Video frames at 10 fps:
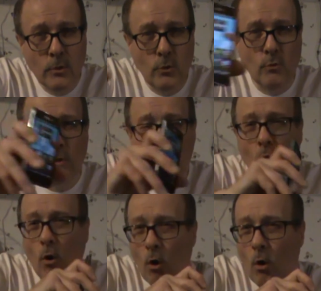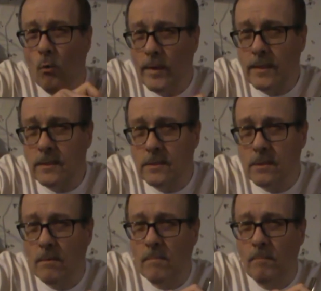you can always
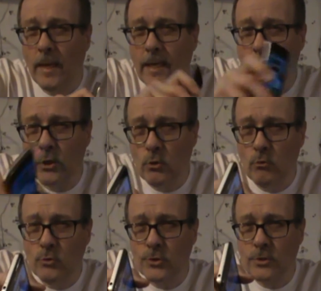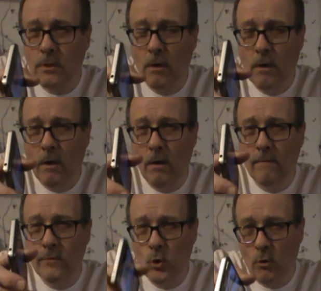make use
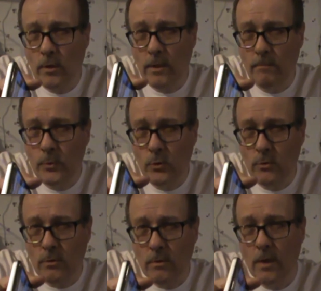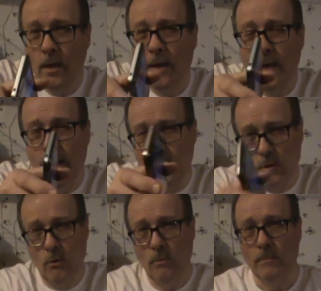of your computer at
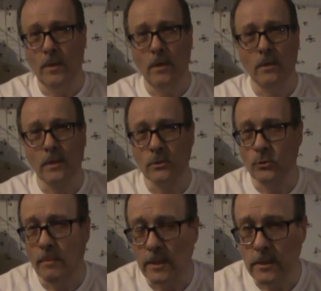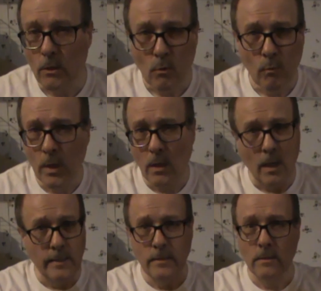home. Because you might say, well,
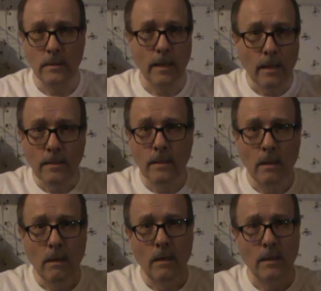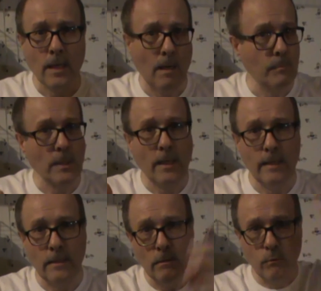I didn't get a
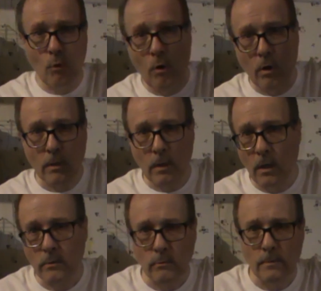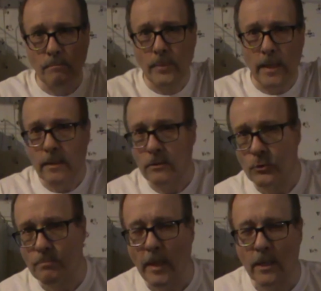complicated, long,
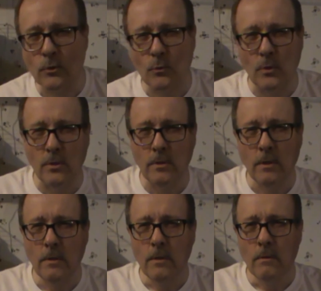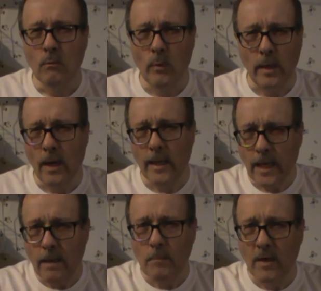100-page manual when I
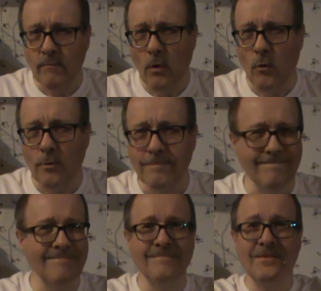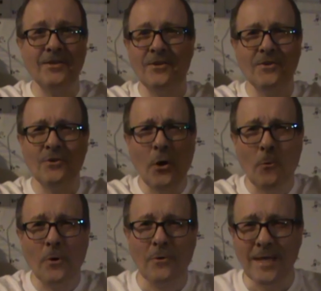got my phone. No
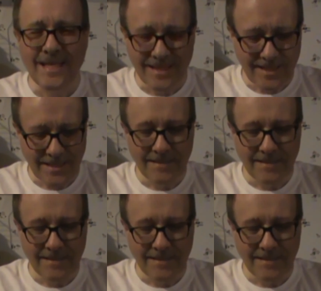worries.